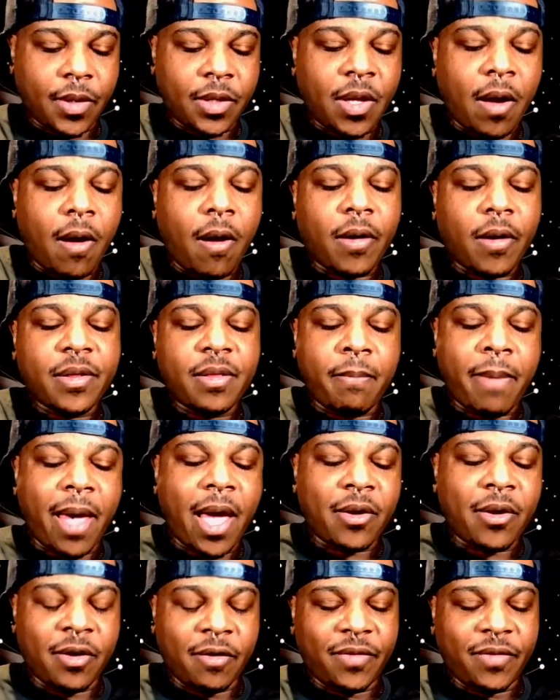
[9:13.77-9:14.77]
the heart of the
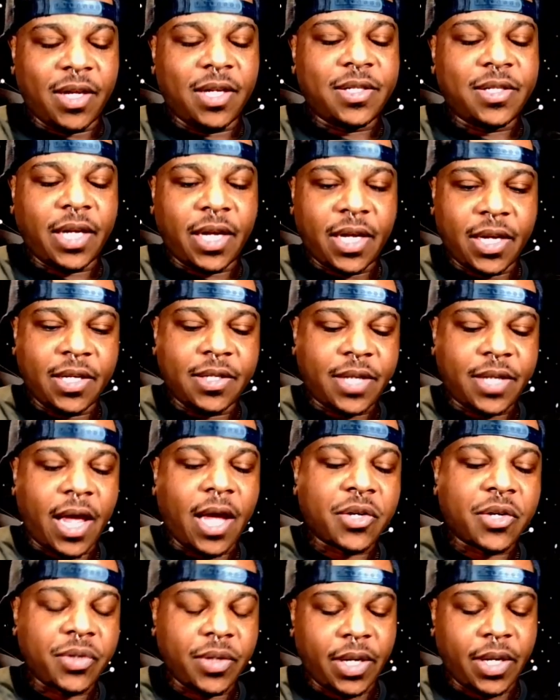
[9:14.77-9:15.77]
matter of this is
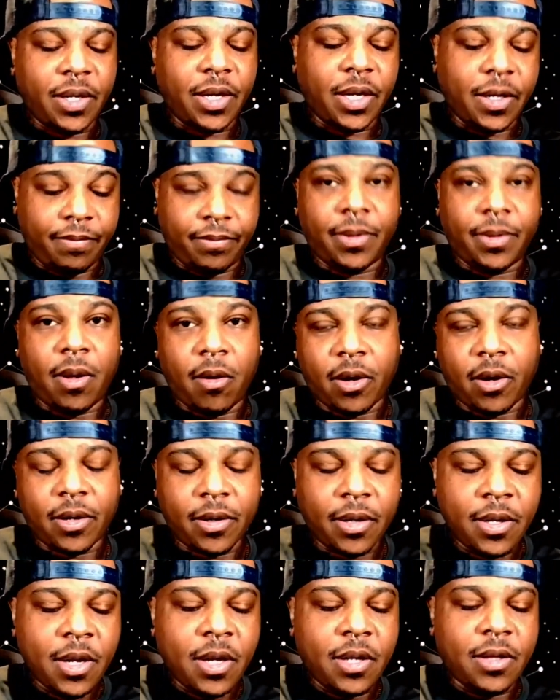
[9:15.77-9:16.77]
actually the
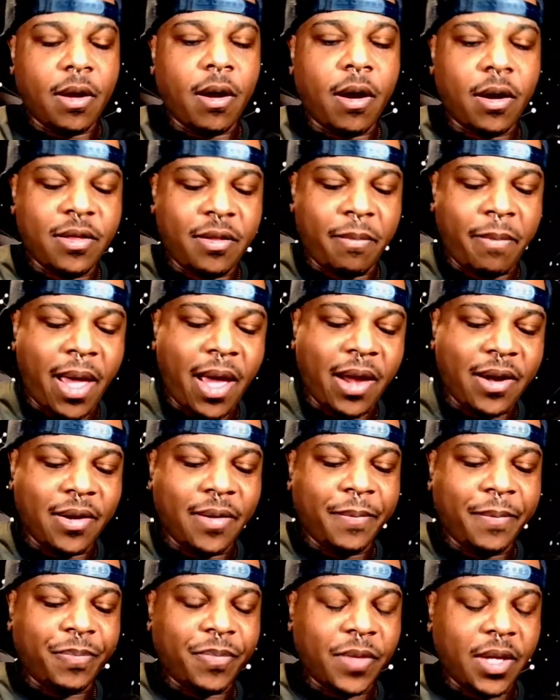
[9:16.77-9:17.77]
heart of the
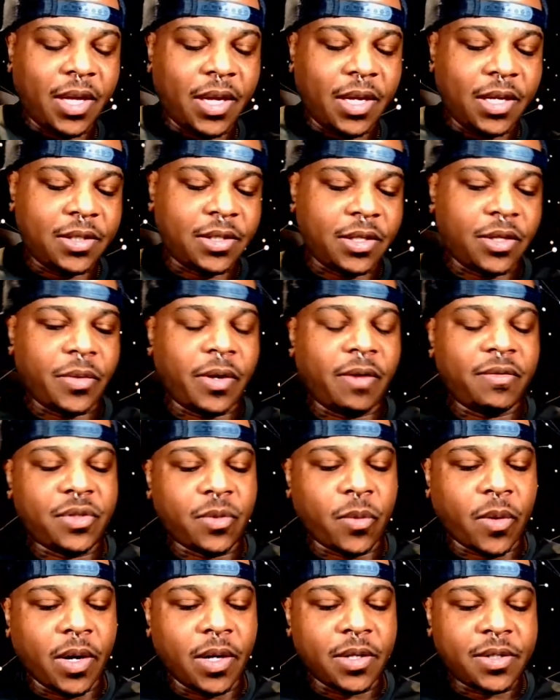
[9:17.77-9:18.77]
matter is the Three of
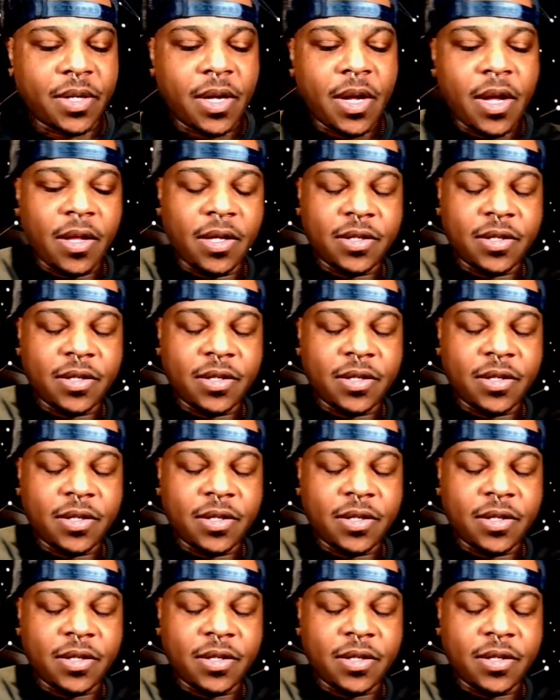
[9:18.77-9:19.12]
Swords.